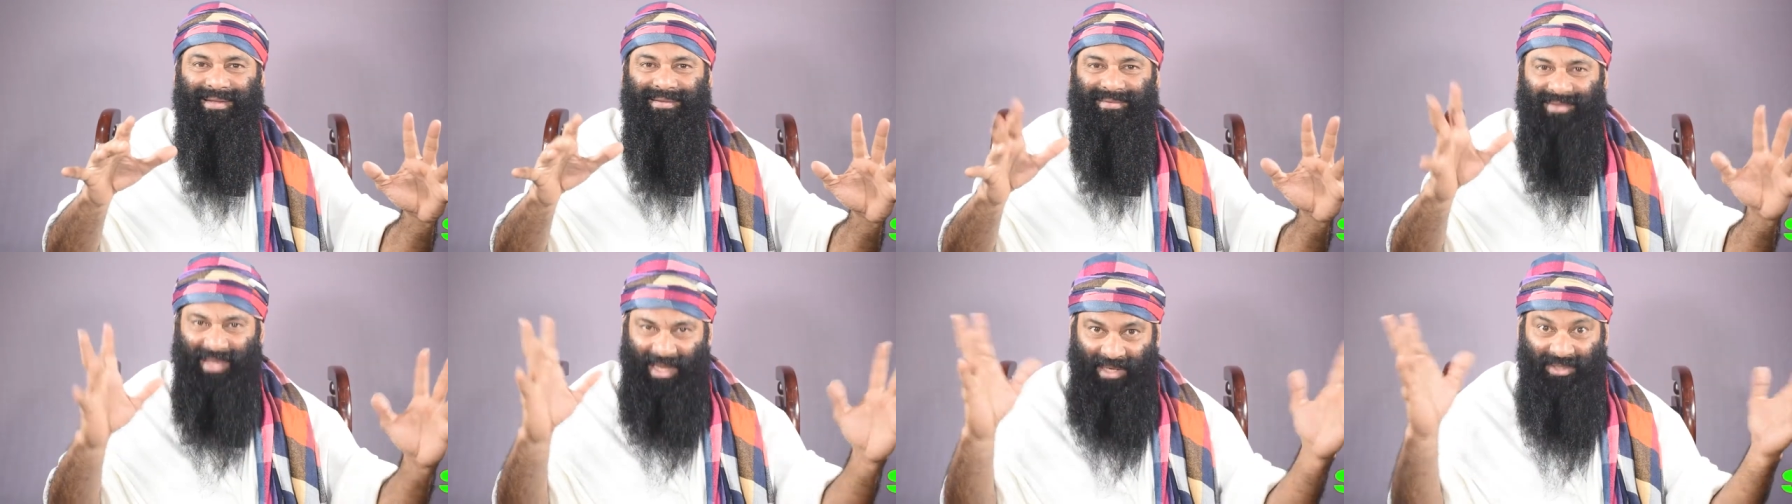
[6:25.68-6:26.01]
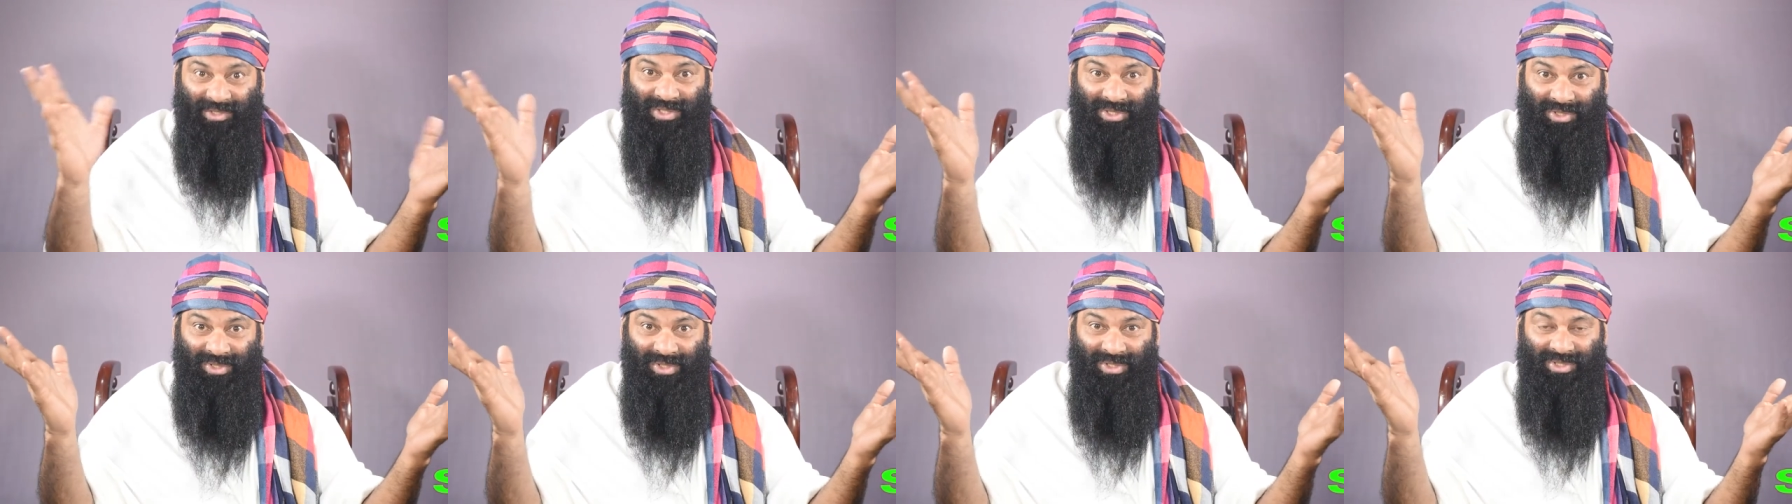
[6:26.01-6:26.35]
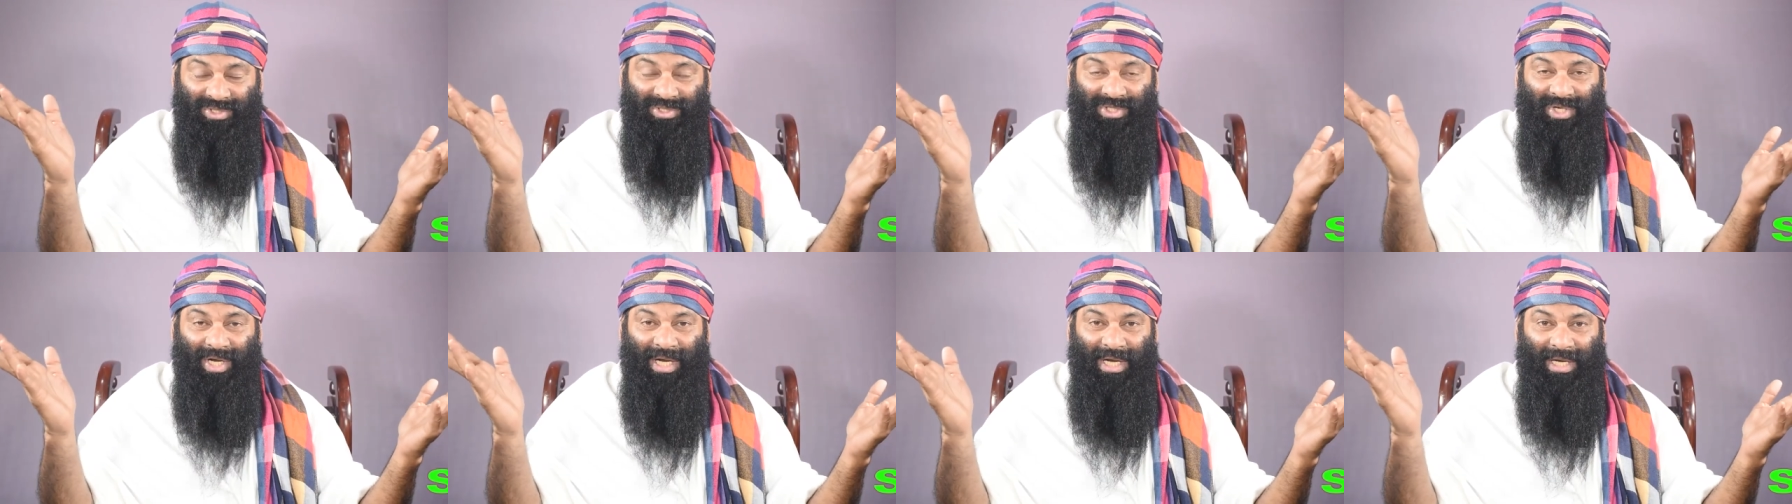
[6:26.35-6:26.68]
That is the
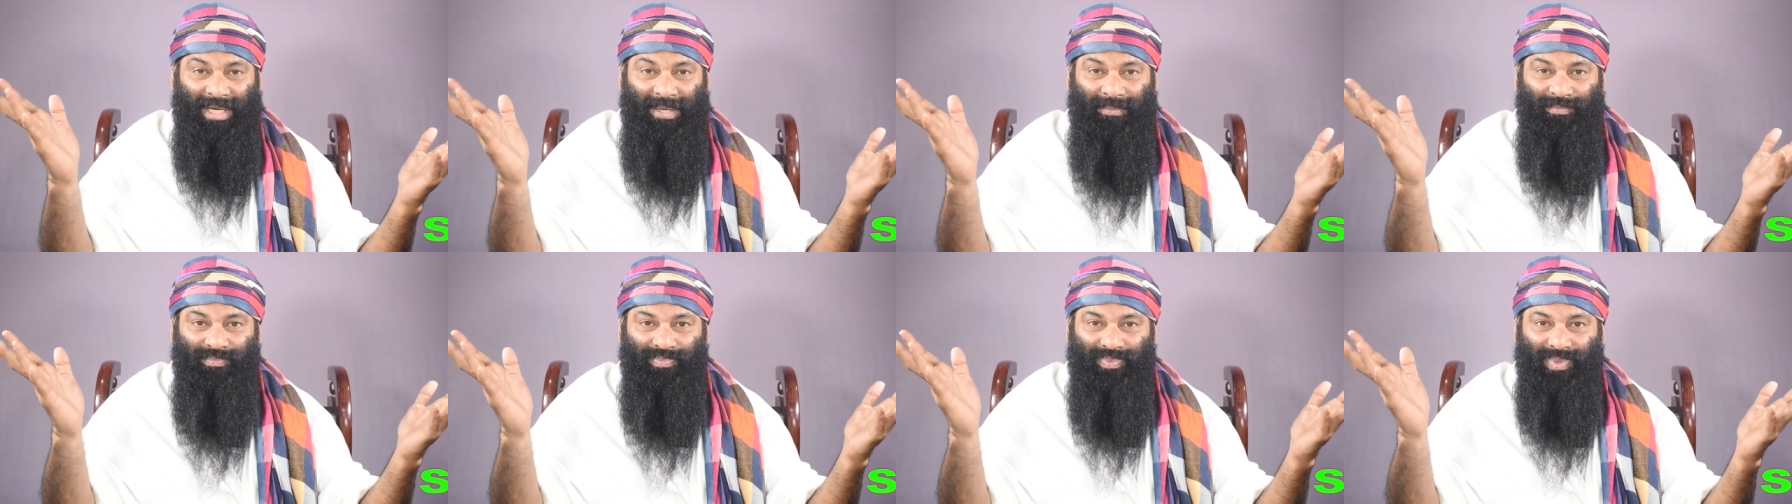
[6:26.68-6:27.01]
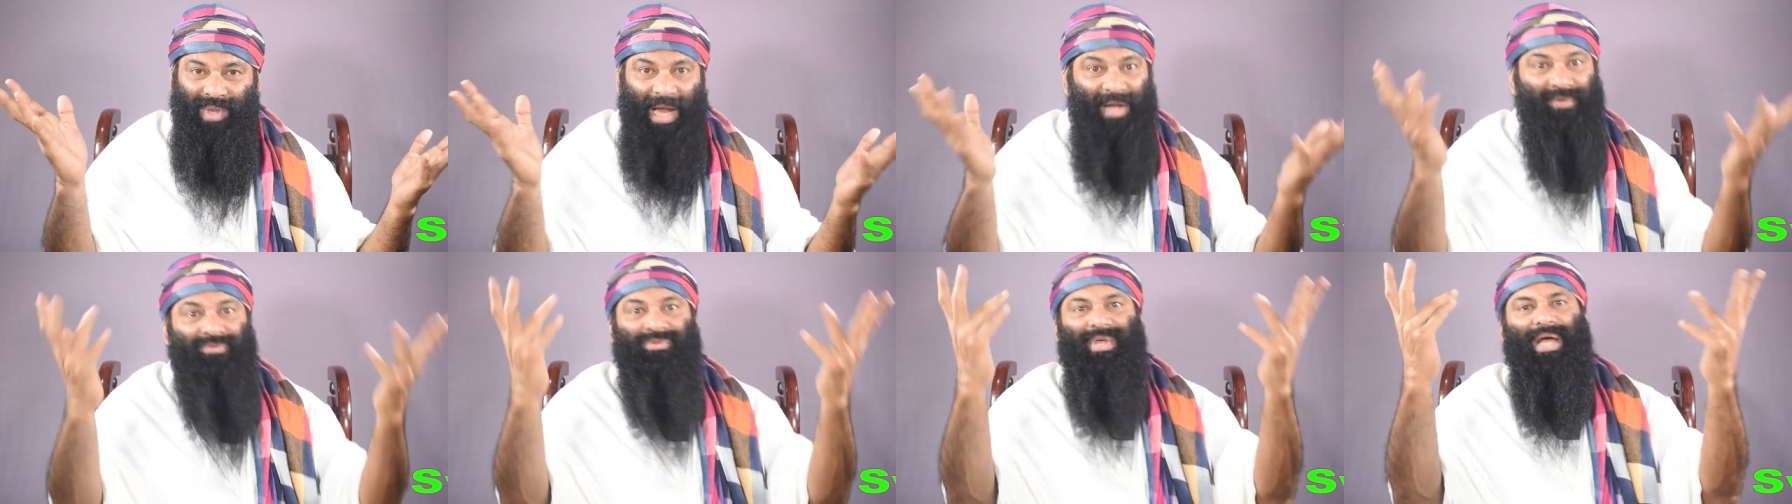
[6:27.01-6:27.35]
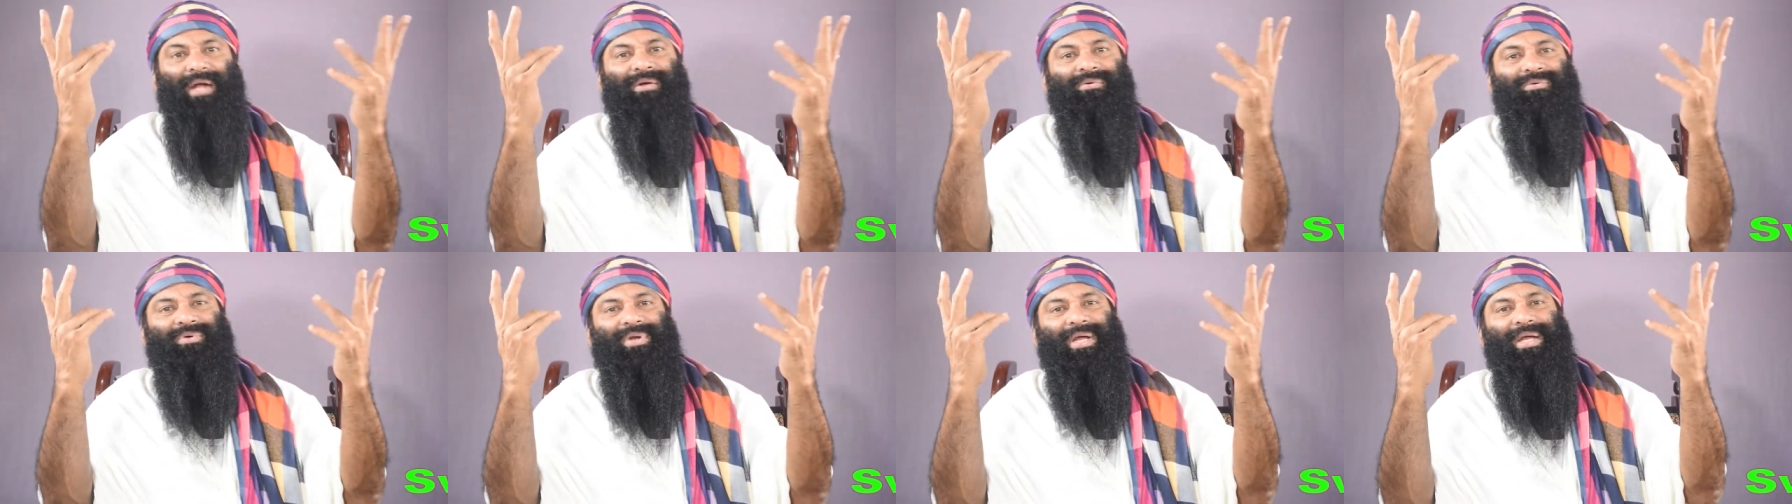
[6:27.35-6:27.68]
trade. And
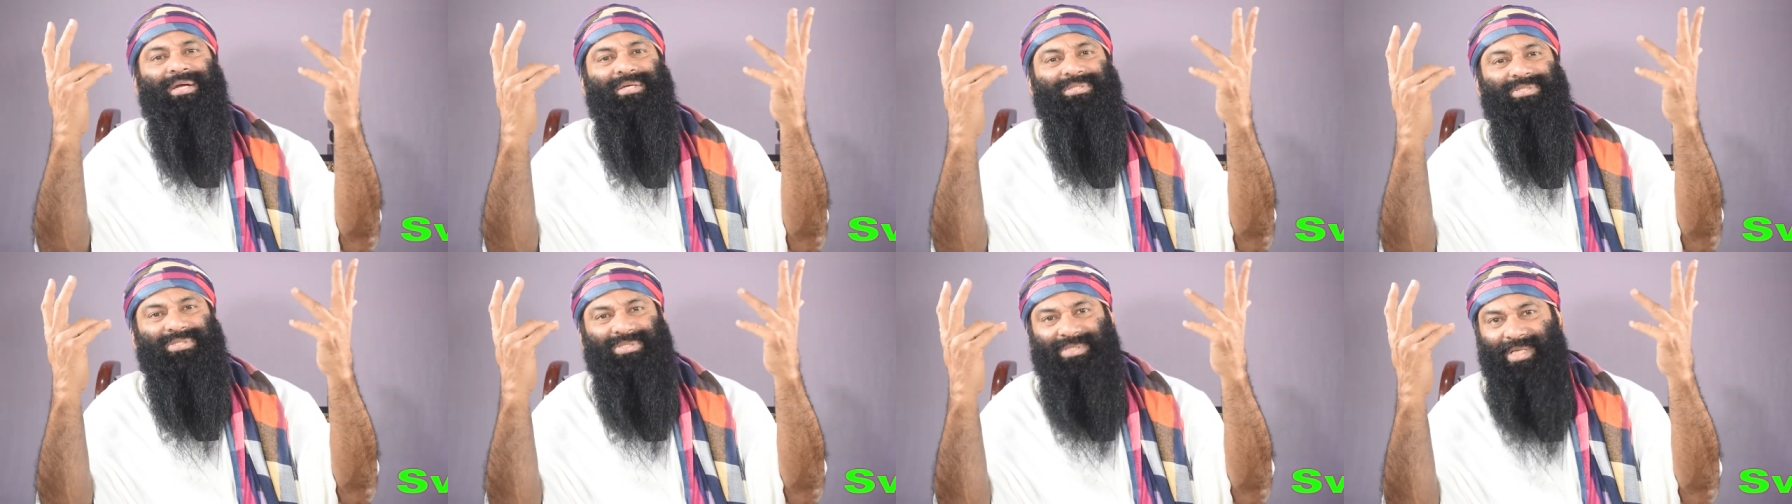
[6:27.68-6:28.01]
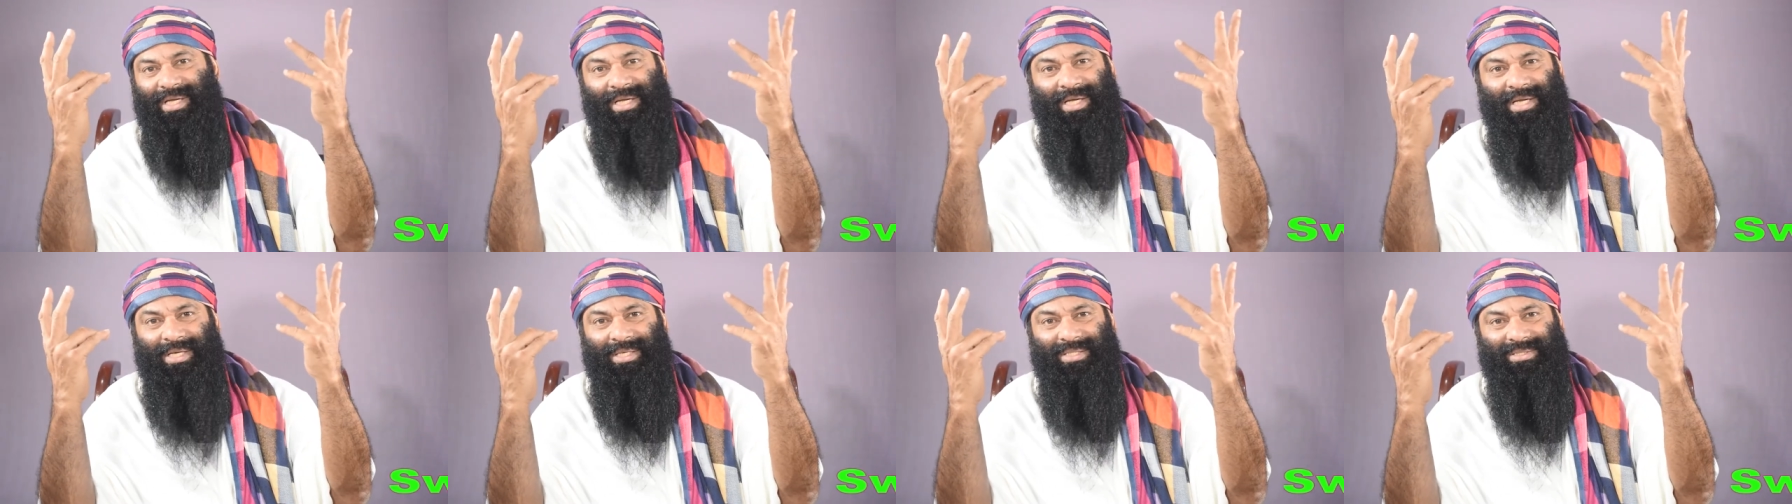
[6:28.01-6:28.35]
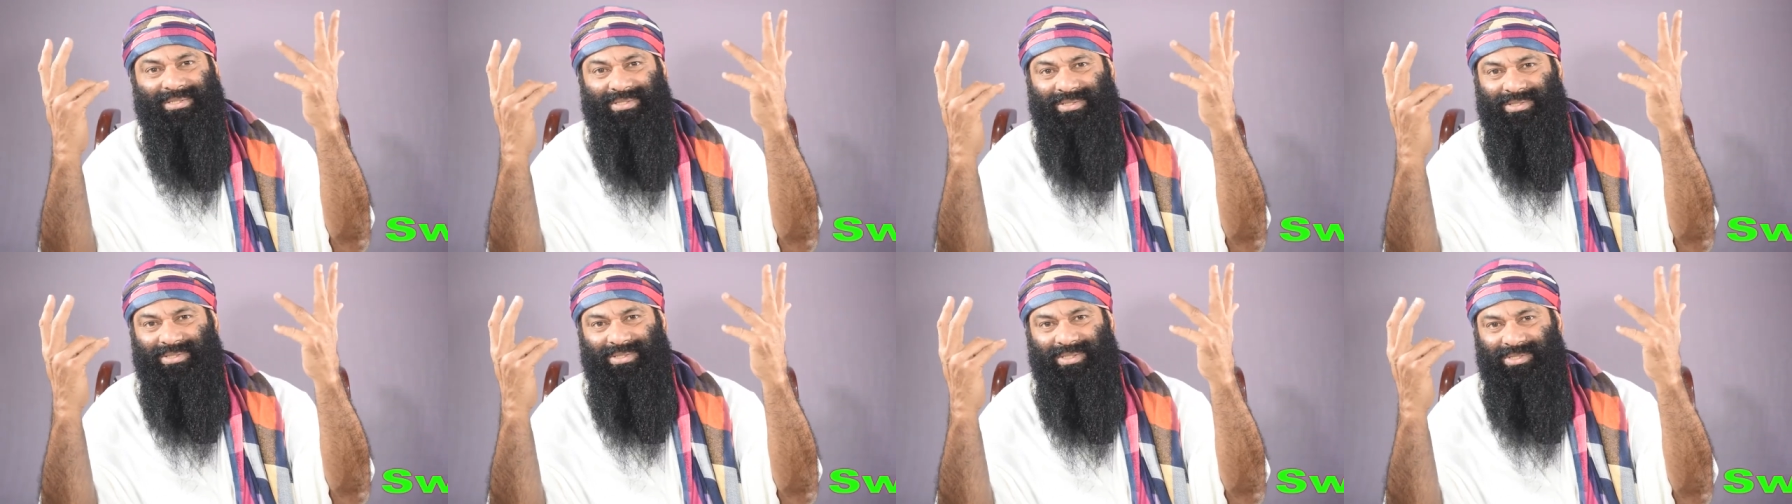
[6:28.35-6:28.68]
that trade
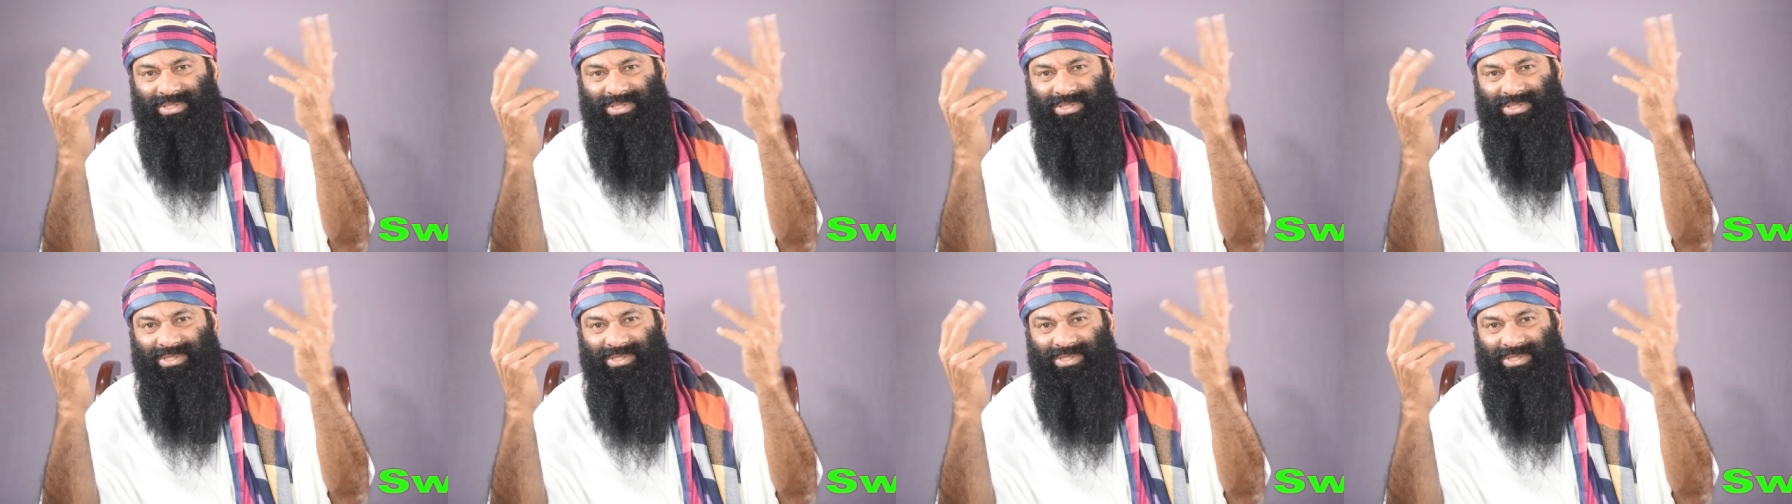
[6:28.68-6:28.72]
stays.